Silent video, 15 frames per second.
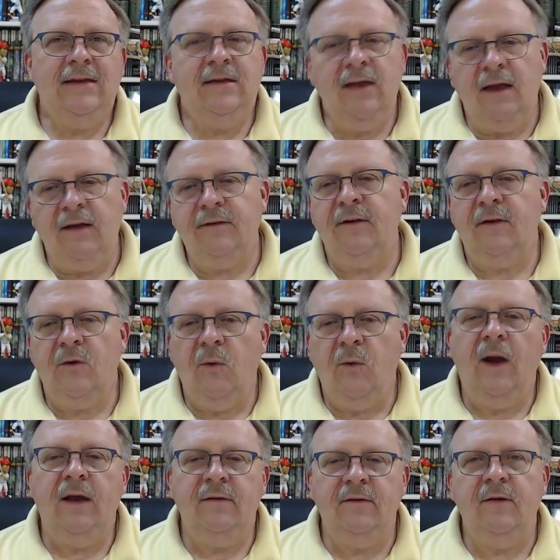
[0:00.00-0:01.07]
doesn't
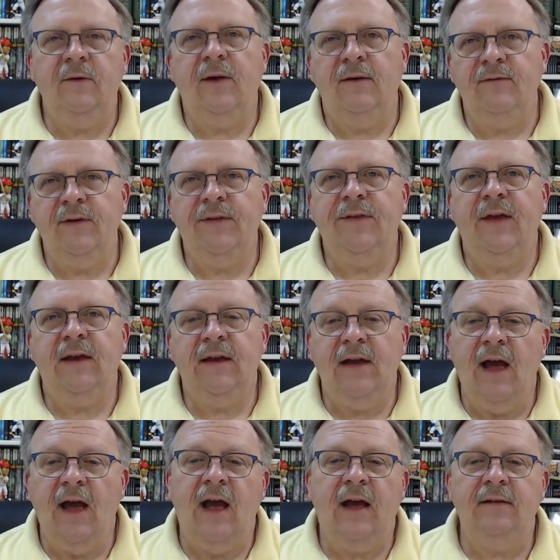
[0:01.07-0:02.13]
quite do everything
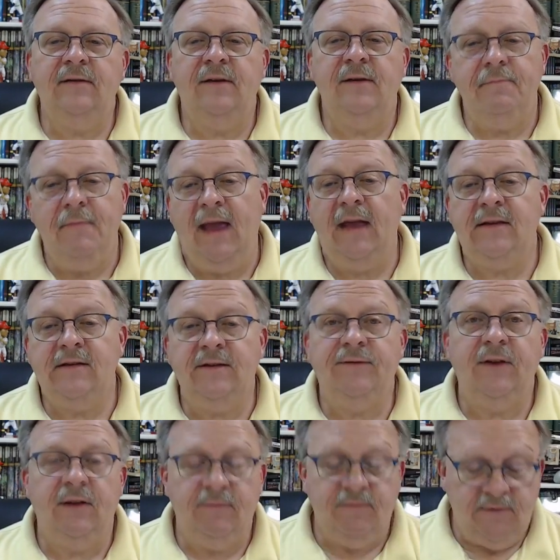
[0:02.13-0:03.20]
God demands
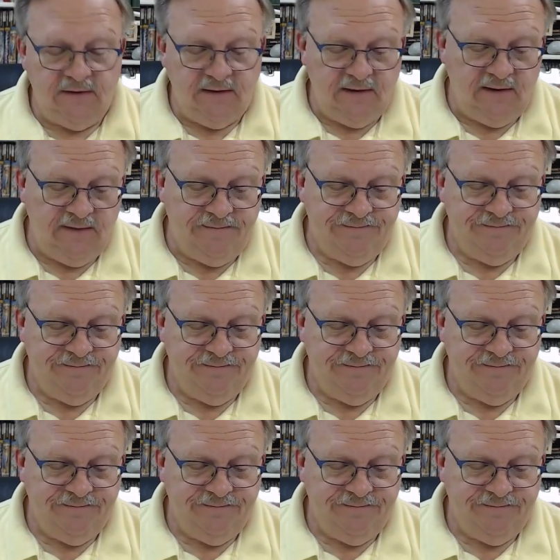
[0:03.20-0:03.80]
of him to do.